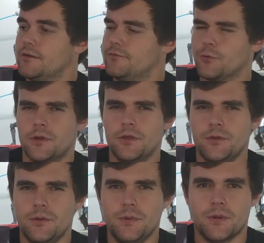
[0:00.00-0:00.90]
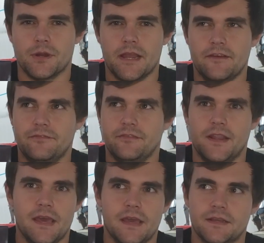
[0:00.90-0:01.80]
Furyu or
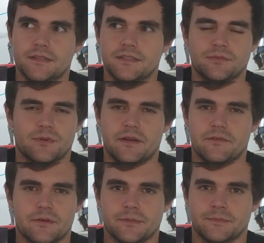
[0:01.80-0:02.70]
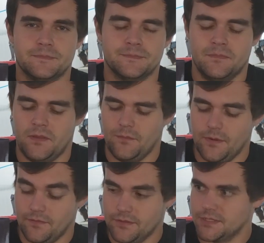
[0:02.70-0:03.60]
FNex, whatever
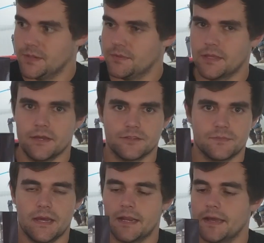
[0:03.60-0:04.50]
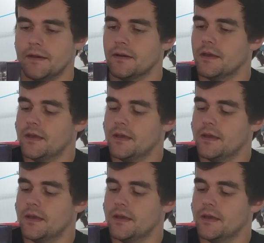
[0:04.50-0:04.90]
this company goes by now.